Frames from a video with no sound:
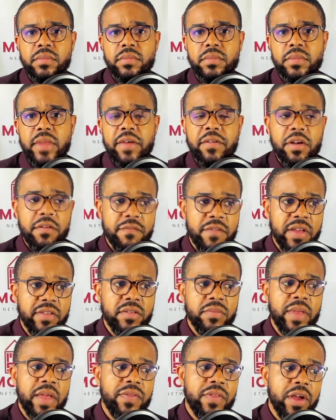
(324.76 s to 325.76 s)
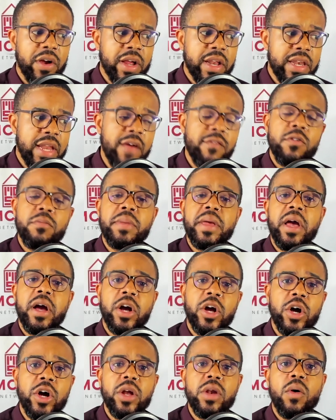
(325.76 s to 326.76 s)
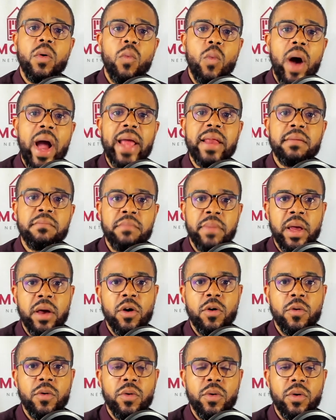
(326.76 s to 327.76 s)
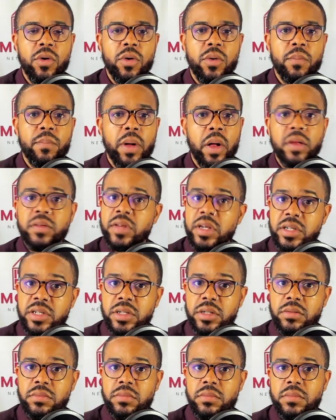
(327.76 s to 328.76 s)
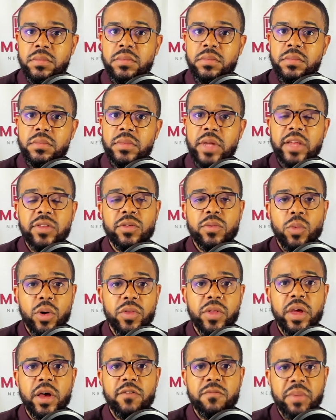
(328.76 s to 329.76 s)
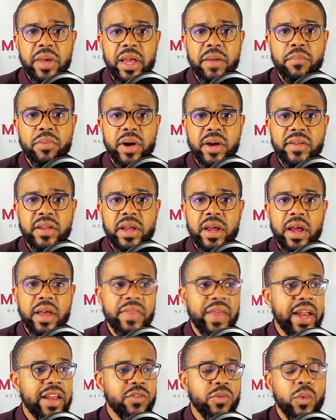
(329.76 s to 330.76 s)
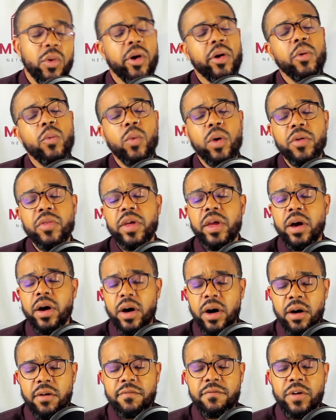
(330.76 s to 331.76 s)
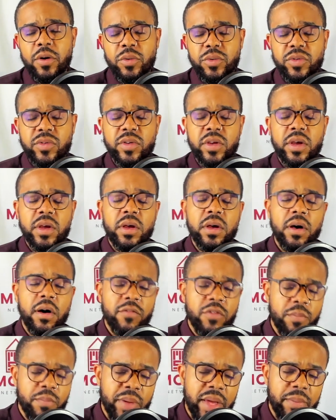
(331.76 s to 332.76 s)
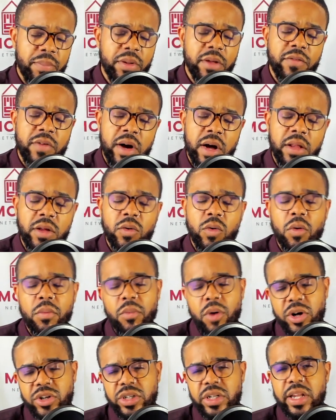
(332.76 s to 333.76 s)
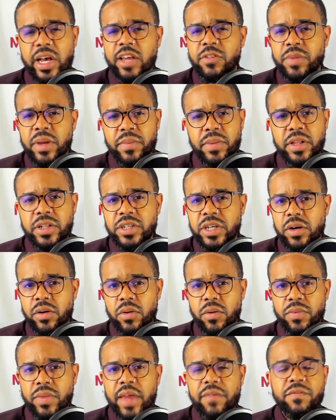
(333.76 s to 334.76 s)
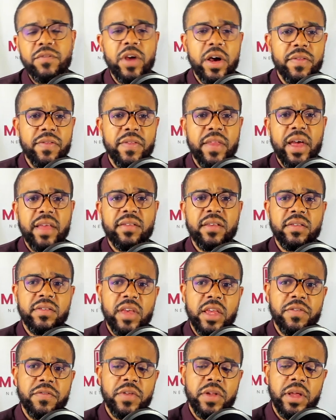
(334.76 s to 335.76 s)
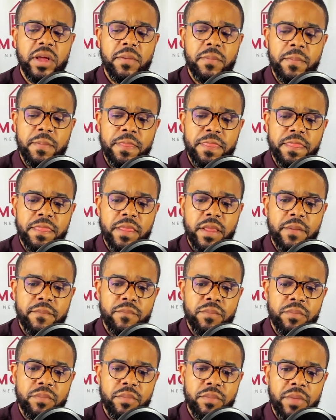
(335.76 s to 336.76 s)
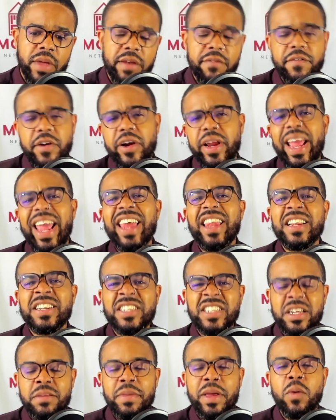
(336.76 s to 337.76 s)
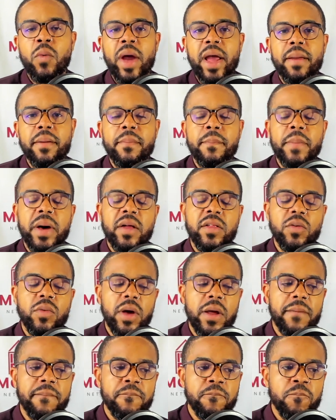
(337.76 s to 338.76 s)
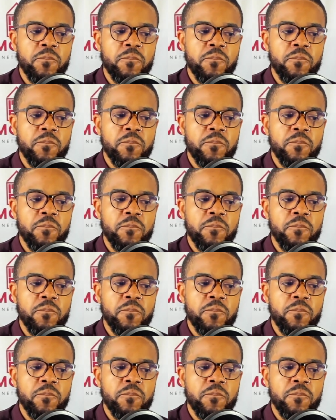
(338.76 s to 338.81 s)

They've convinced them that there can never be a good white male politician that's worthy of being president, and that is wor worthy of votes of the people of color or marginalized people in general. They've done that successfully in a very illegitimate way, by the way.